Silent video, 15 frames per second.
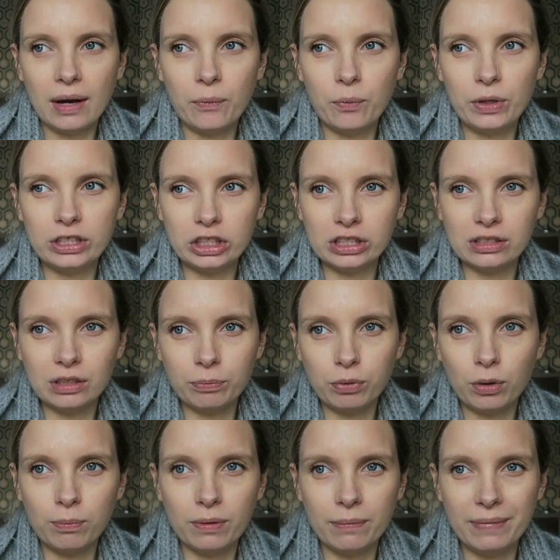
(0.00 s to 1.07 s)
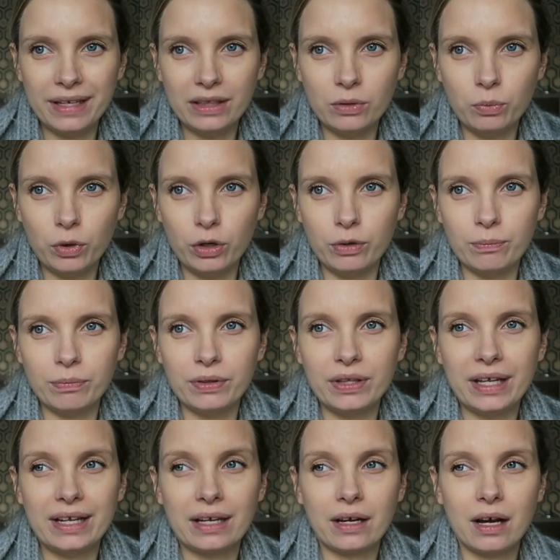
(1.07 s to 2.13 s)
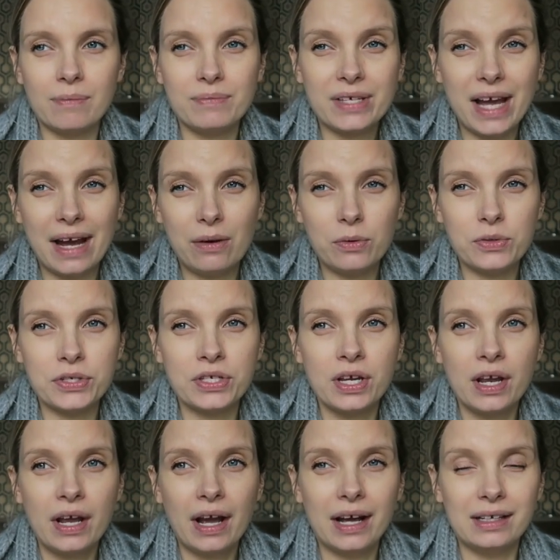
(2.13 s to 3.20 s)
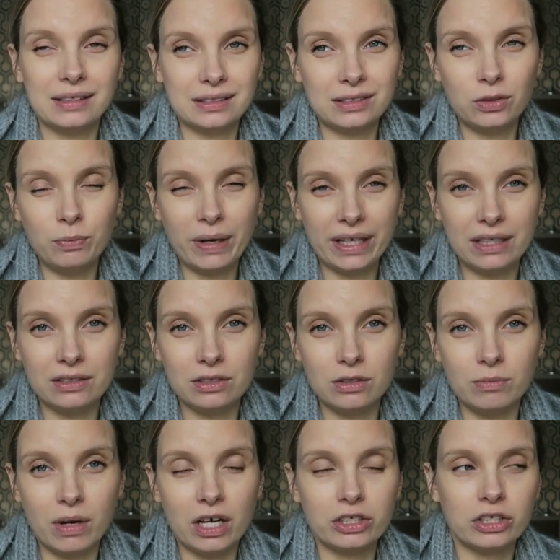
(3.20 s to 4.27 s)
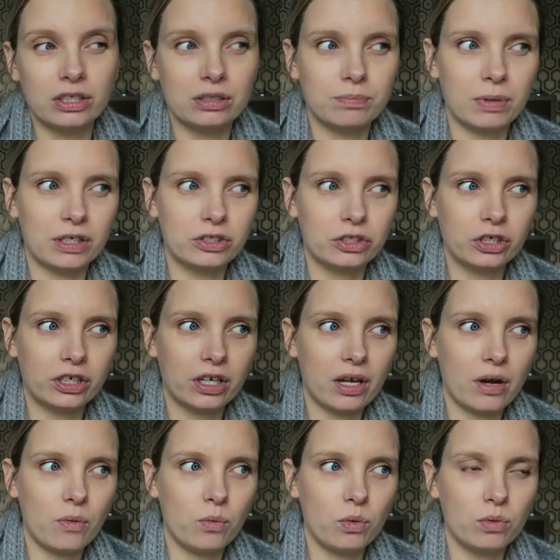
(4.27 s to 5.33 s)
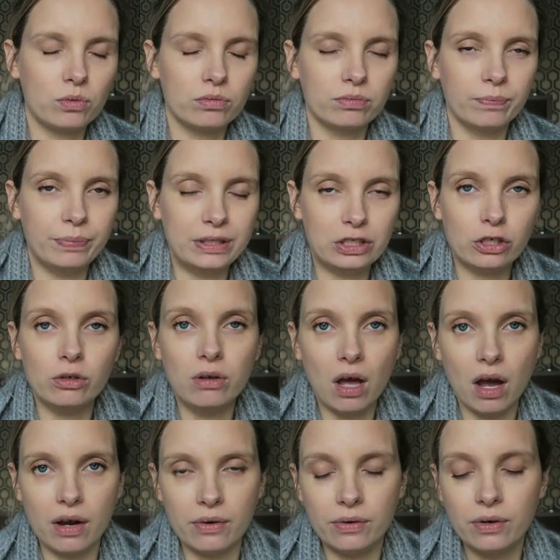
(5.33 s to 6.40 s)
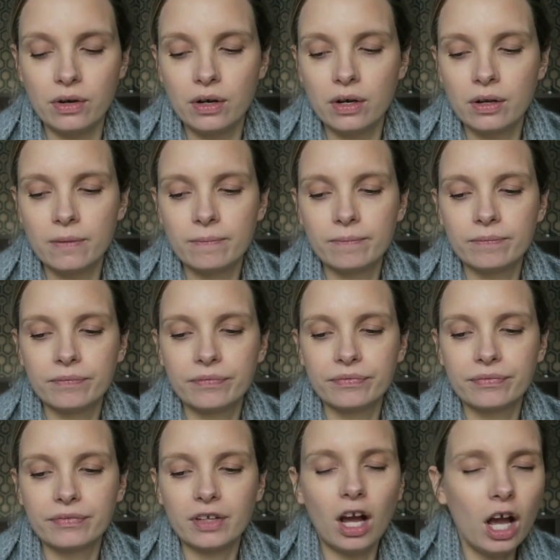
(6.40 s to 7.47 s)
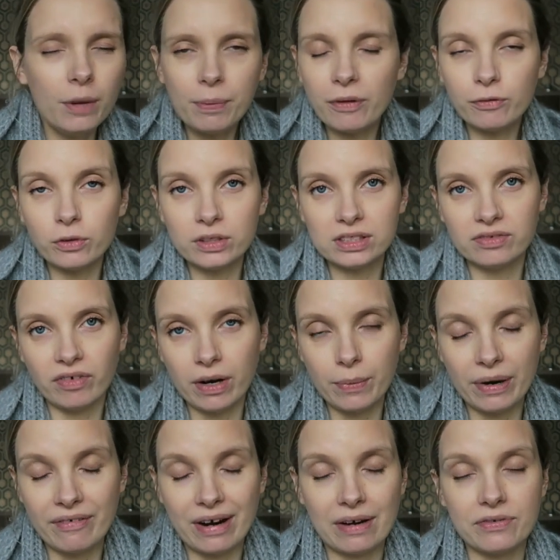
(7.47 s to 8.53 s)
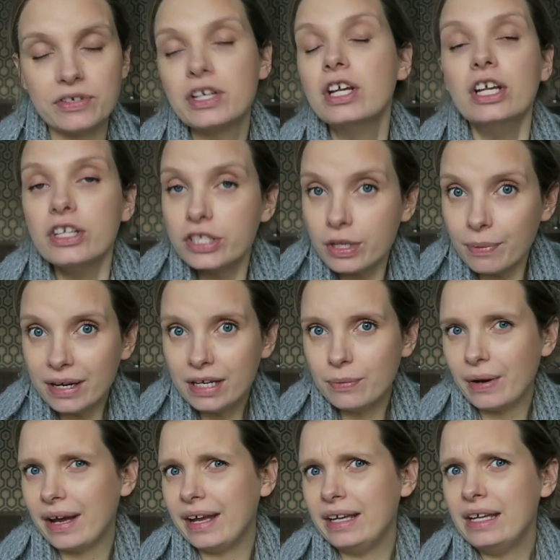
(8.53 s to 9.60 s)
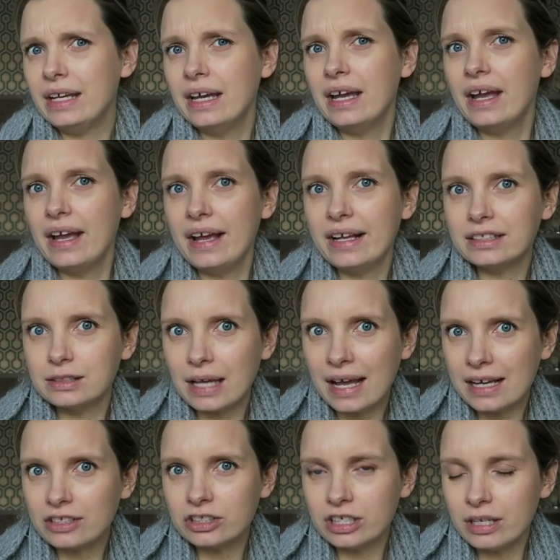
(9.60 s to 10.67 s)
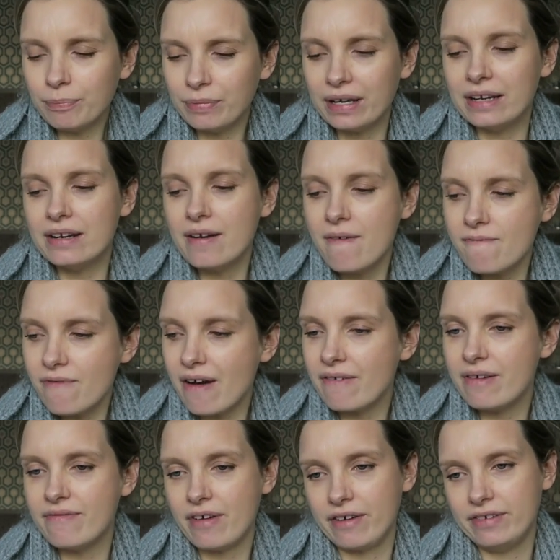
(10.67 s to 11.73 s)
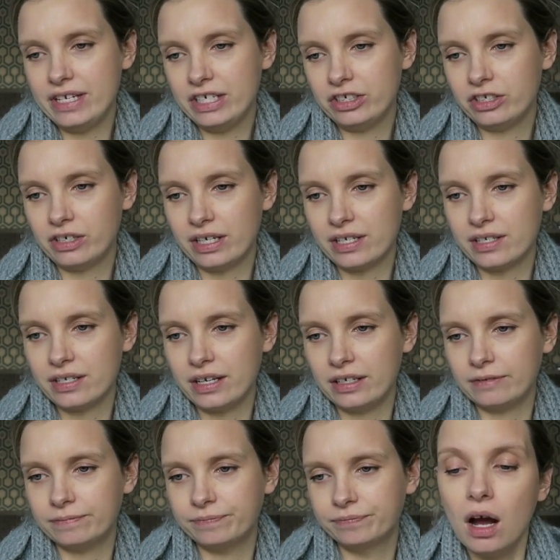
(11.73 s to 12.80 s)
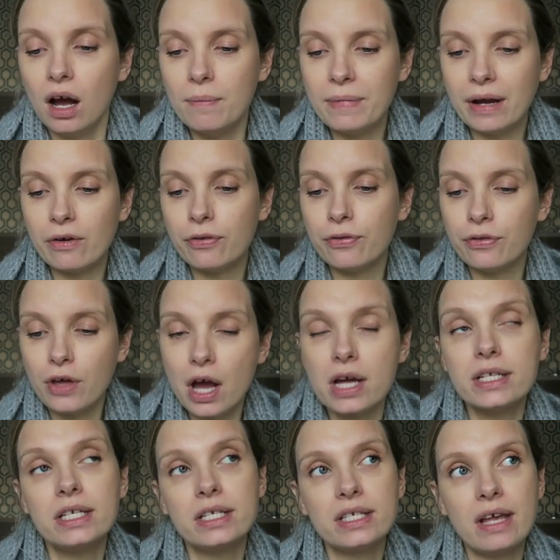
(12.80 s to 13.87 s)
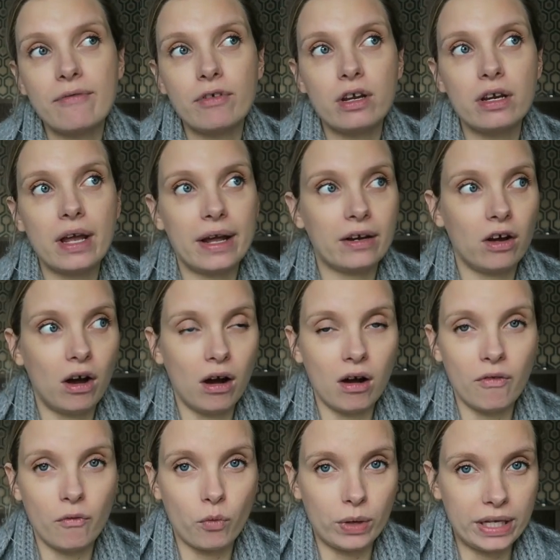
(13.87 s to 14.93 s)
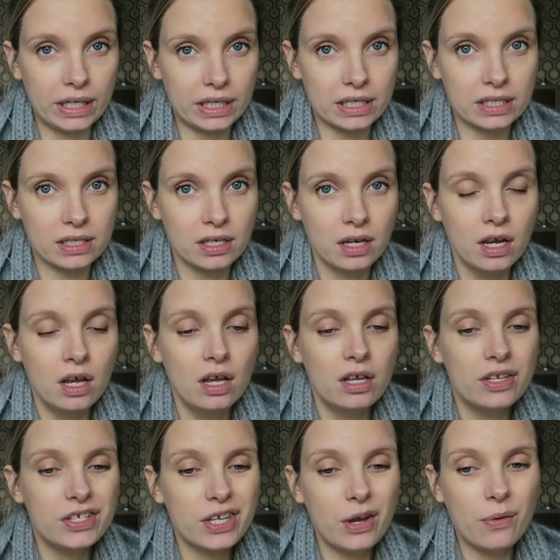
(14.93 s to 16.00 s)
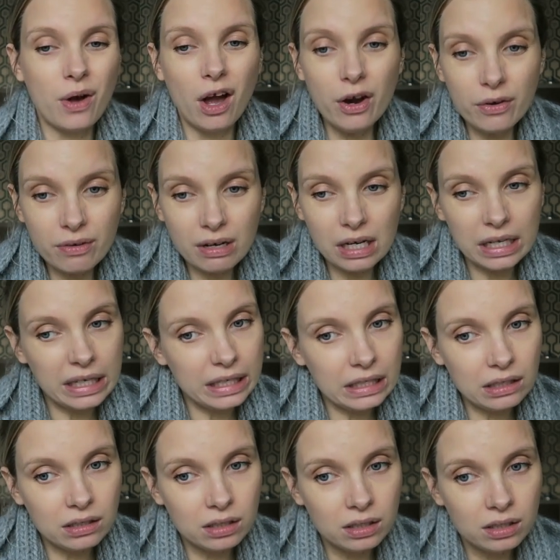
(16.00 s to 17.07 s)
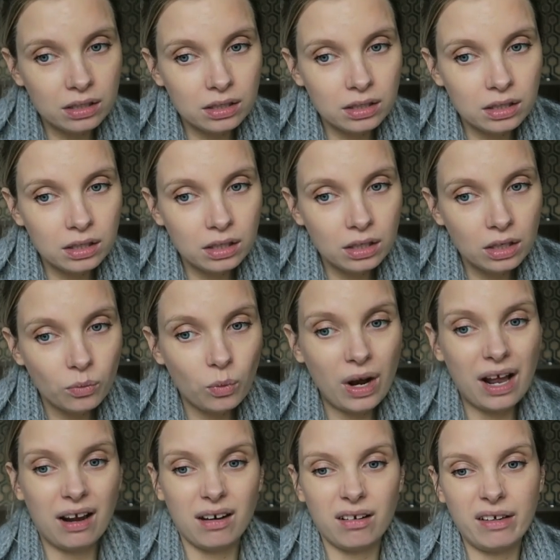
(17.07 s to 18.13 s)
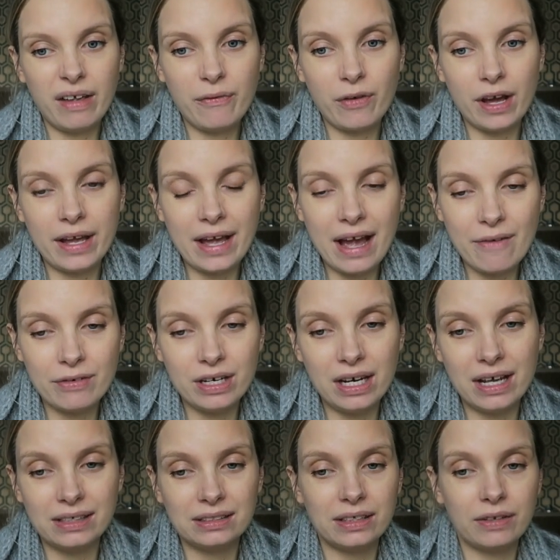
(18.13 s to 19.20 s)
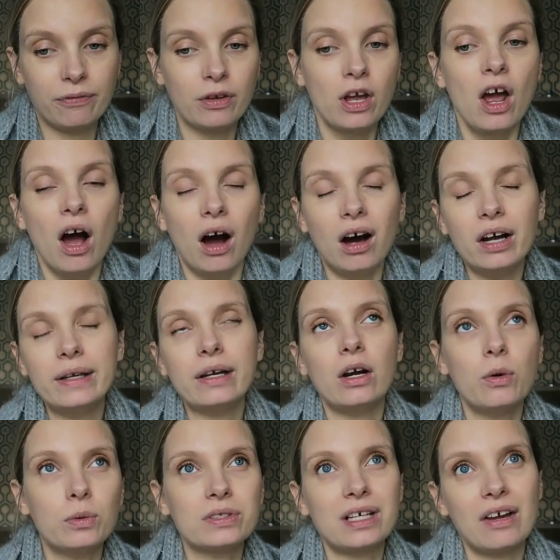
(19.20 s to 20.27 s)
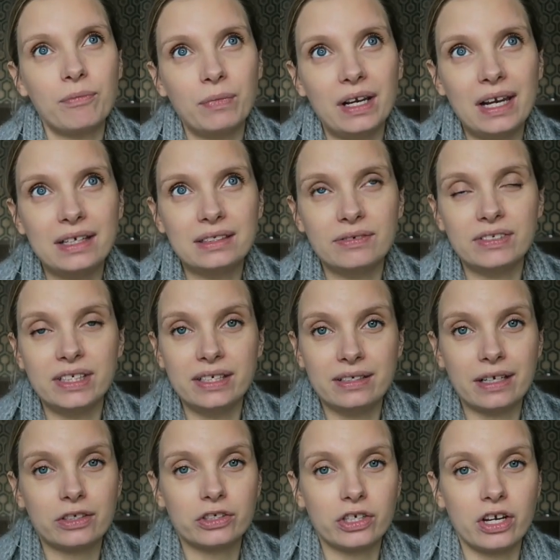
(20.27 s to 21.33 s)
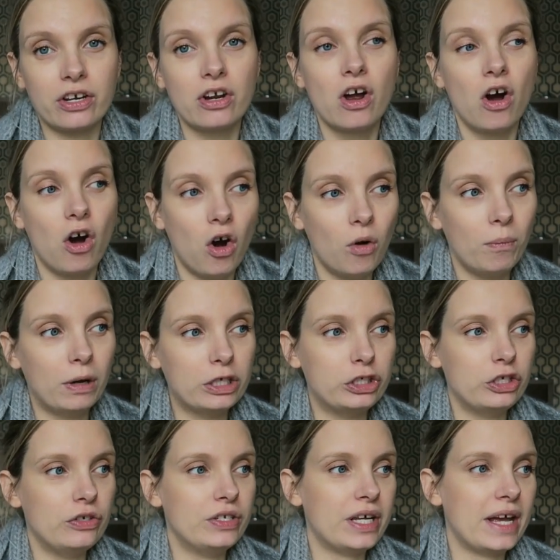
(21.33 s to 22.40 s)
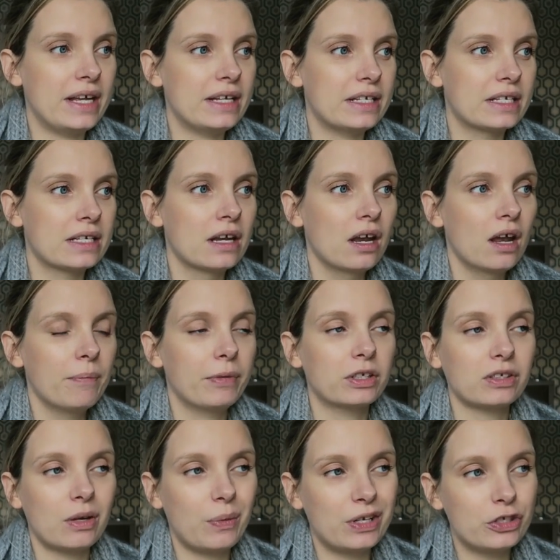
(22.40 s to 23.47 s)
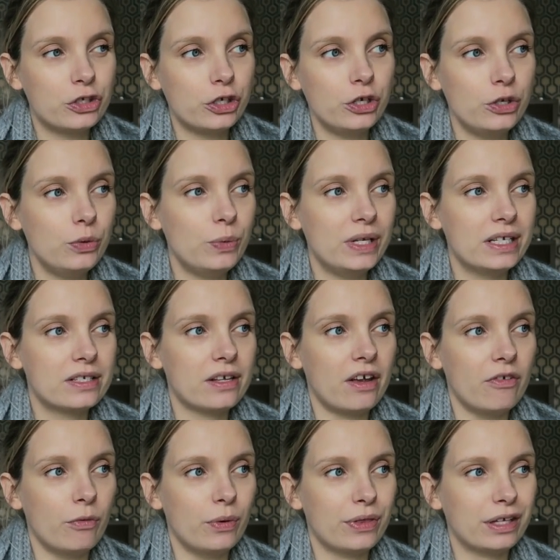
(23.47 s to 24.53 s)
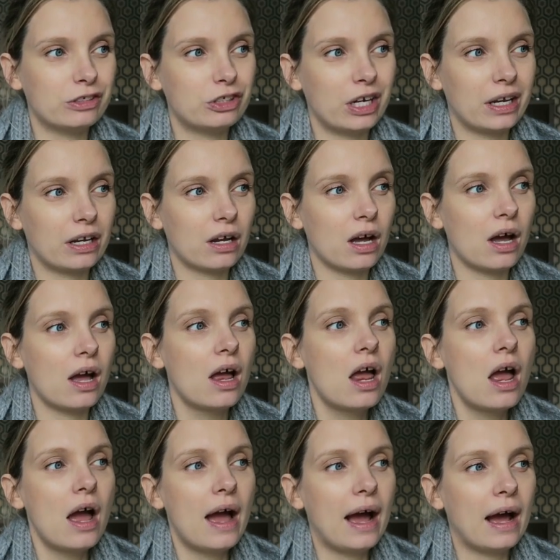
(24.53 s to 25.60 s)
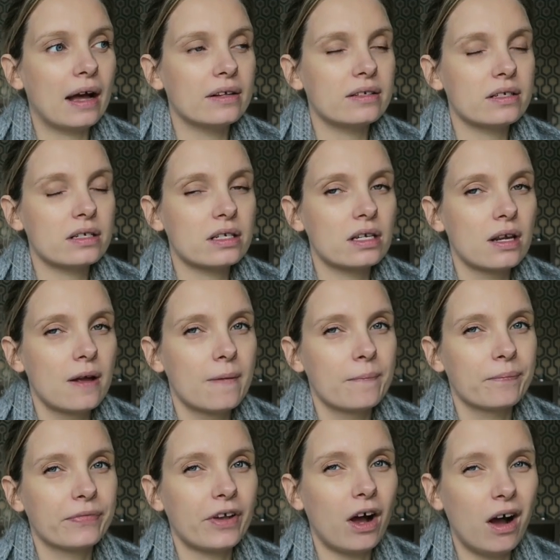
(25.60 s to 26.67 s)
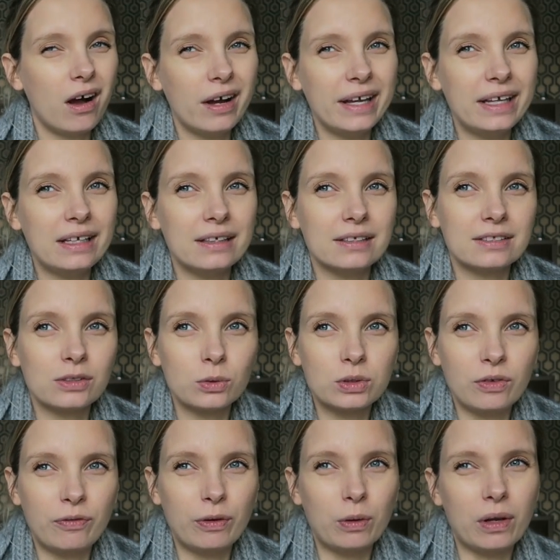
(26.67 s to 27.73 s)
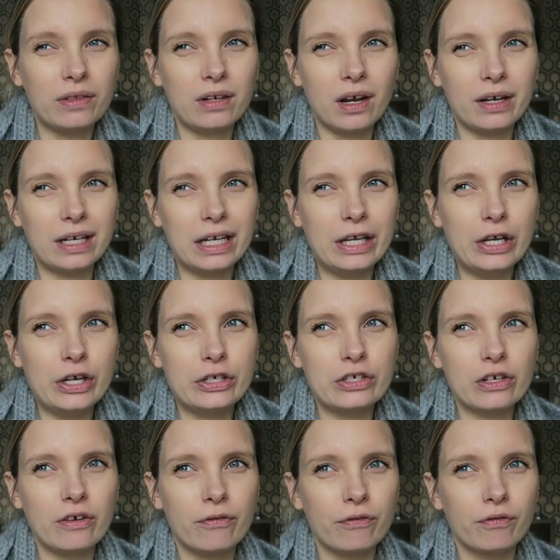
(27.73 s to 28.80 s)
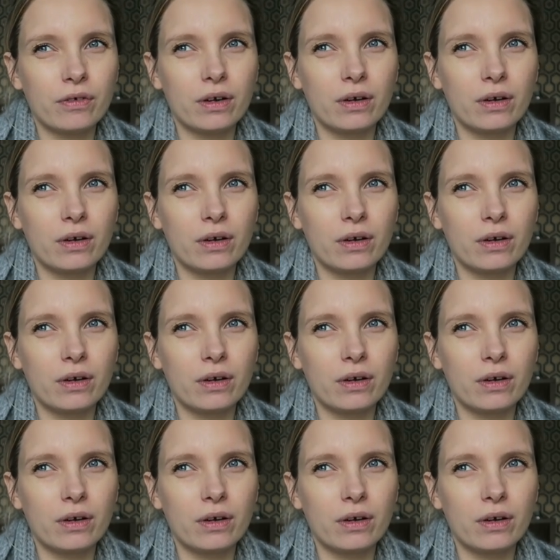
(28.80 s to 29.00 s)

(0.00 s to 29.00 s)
which isn't a problem in the womb, but then it comes out and it's still making too much, and its blood sugar will be too low. I hope I've got this the right way around. So anyway, it's actually been very, very interesting. I'm now 37.5 weeks, so only, well, if I have an elective, I want to have my elective C-section on my due date, because I went 2 weeks over with Angelica, and I sort of feel like the likelihood of